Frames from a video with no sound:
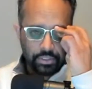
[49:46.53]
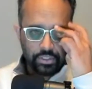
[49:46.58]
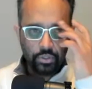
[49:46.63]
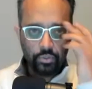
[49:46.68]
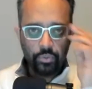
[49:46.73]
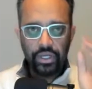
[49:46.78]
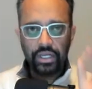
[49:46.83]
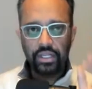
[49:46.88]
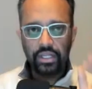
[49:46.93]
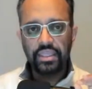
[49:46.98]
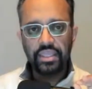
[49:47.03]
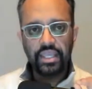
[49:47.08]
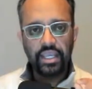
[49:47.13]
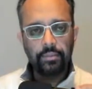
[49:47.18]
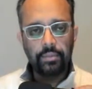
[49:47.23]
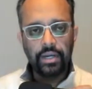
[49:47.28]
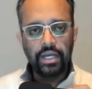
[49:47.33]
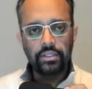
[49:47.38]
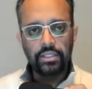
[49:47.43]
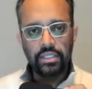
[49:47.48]
The way to think
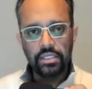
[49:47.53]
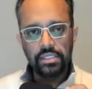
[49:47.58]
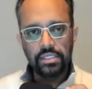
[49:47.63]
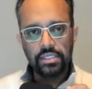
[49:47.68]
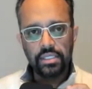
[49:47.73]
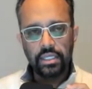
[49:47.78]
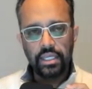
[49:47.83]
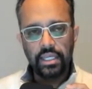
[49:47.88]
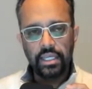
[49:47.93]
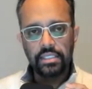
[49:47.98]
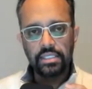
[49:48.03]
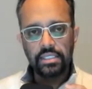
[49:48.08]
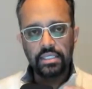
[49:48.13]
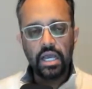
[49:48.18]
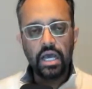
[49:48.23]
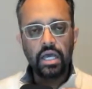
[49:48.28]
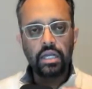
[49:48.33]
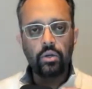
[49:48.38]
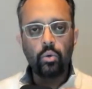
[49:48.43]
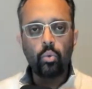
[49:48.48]
about this is
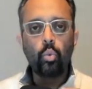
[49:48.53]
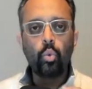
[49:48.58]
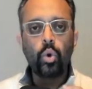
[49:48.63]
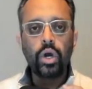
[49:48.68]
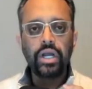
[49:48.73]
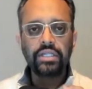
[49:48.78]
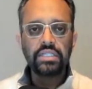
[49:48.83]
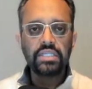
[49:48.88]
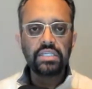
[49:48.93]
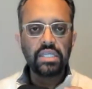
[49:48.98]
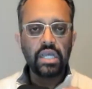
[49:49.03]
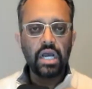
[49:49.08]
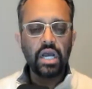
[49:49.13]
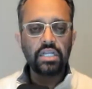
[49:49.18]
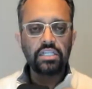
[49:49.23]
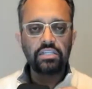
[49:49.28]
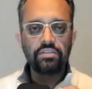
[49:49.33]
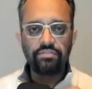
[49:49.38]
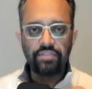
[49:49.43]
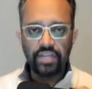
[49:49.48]
not a one
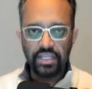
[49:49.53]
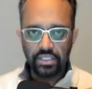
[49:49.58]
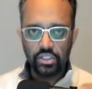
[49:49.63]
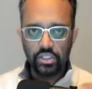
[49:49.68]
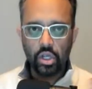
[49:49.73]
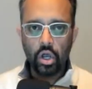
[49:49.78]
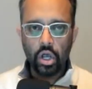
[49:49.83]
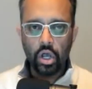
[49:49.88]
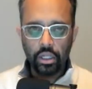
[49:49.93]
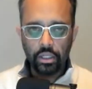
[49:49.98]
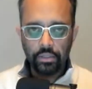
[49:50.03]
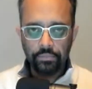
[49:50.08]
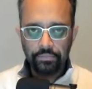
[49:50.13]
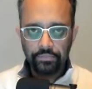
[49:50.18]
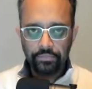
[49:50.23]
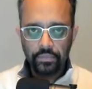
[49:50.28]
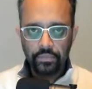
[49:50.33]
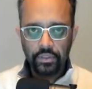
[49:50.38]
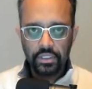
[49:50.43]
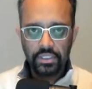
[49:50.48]
size fits all
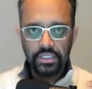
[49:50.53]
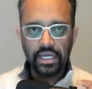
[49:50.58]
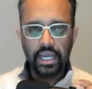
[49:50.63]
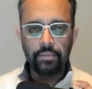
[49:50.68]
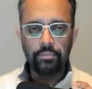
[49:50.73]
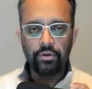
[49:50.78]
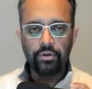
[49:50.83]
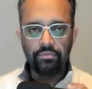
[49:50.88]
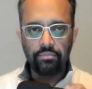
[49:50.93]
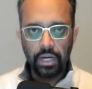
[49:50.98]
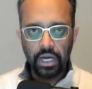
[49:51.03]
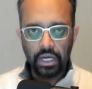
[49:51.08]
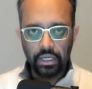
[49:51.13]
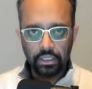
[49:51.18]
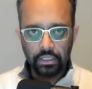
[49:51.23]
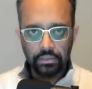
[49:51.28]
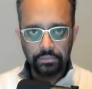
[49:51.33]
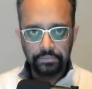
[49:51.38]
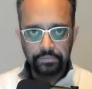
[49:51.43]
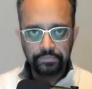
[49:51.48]
type of
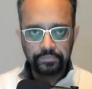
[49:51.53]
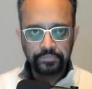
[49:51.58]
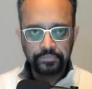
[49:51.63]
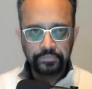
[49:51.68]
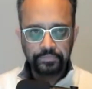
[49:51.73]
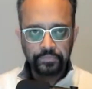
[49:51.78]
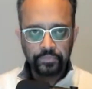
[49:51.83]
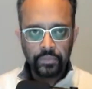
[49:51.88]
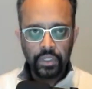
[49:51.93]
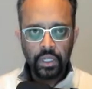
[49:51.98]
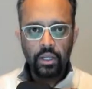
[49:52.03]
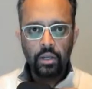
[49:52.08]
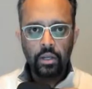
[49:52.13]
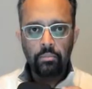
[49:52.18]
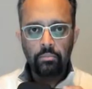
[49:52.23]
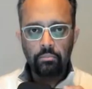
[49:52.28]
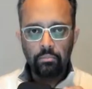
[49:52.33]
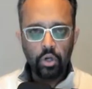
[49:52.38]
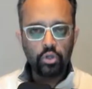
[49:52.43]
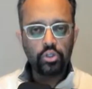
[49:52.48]
model.
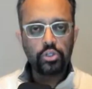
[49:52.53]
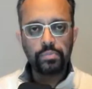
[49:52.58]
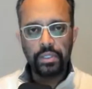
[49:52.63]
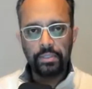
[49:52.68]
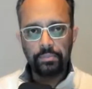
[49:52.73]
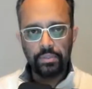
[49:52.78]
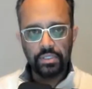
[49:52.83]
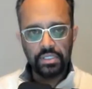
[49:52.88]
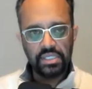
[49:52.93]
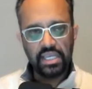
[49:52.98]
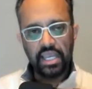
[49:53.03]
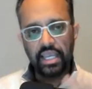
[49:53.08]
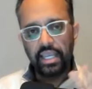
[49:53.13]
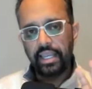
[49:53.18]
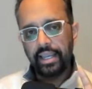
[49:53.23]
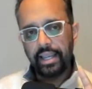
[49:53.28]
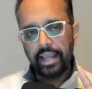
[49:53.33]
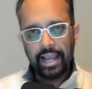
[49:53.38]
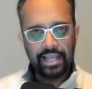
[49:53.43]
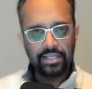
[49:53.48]
Most people say
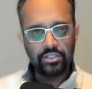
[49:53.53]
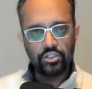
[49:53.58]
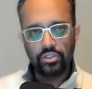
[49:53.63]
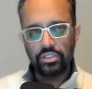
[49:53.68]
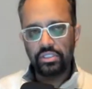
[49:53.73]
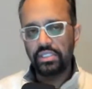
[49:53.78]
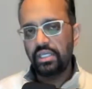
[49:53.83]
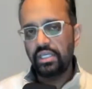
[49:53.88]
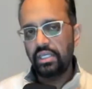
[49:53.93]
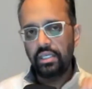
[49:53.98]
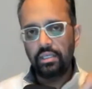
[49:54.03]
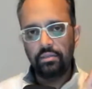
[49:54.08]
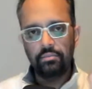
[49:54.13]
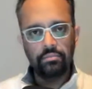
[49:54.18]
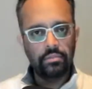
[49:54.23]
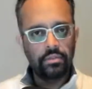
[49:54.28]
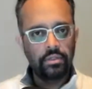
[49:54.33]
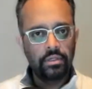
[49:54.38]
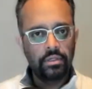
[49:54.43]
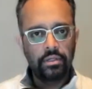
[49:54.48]
agile team,
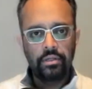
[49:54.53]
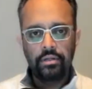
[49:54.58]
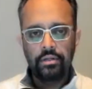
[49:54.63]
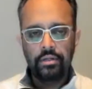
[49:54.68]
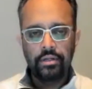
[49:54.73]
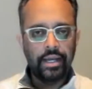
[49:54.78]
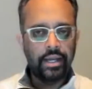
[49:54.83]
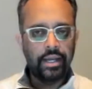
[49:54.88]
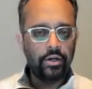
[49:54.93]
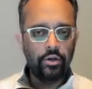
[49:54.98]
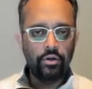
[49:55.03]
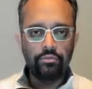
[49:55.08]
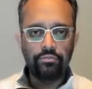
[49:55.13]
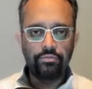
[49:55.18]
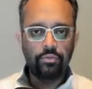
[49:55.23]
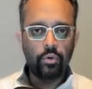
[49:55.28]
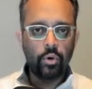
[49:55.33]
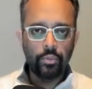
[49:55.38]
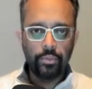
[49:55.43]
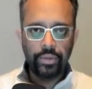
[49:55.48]
I don't know,
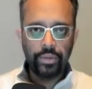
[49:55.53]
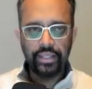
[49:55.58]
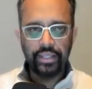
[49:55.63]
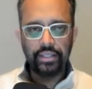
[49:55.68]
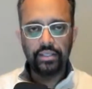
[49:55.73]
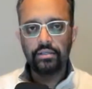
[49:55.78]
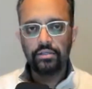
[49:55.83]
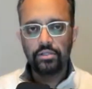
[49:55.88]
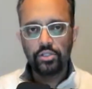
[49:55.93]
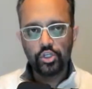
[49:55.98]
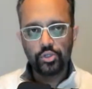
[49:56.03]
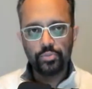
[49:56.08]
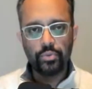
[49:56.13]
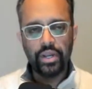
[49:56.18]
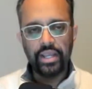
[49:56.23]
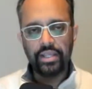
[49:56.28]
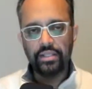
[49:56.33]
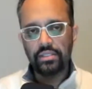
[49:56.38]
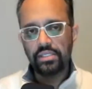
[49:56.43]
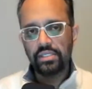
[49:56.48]
4-week
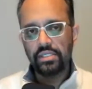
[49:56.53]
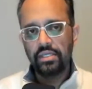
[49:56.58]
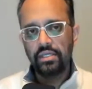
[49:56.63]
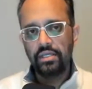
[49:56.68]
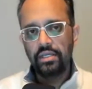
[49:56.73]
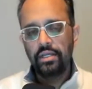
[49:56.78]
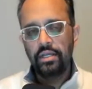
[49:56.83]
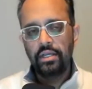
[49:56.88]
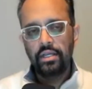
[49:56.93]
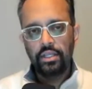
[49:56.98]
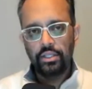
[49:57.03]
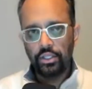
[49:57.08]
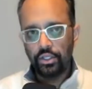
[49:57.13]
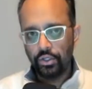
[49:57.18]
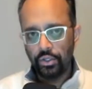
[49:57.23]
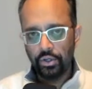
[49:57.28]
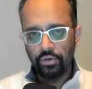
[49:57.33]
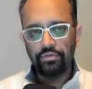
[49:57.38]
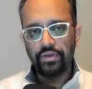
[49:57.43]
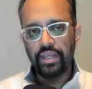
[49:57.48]
sprints, you
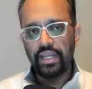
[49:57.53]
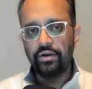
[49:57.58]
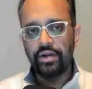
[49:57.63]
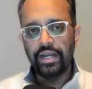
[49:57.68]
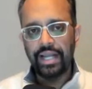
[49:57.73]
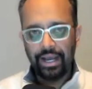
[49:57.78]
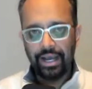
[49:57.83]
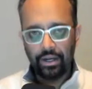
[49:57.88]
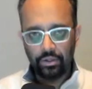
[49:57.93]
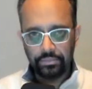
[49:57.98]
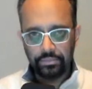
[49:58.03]
go figure it out.